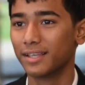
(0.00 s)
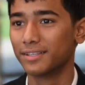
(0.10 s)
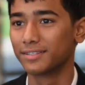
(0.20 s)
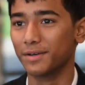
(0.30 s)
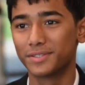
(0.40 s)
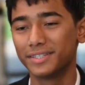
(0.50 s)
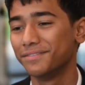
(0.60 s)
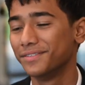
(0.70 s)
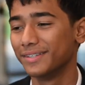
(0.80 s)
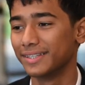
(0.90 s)
So I was thinking
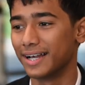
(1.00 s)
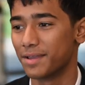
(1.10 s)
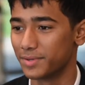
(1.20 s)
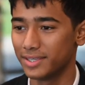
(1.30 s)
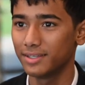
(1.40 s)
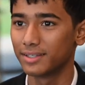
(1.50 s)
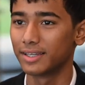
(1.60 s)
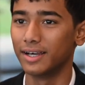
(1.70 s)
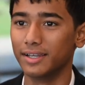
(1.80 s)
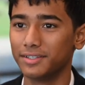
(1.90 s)
of doing the IB
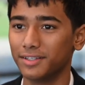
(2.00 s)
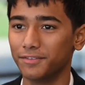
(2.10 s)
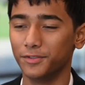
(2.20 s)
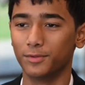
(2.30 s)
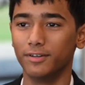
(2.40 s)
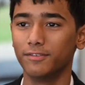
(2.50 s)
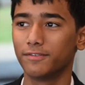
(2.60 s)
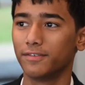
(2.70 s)
in year 11, 12,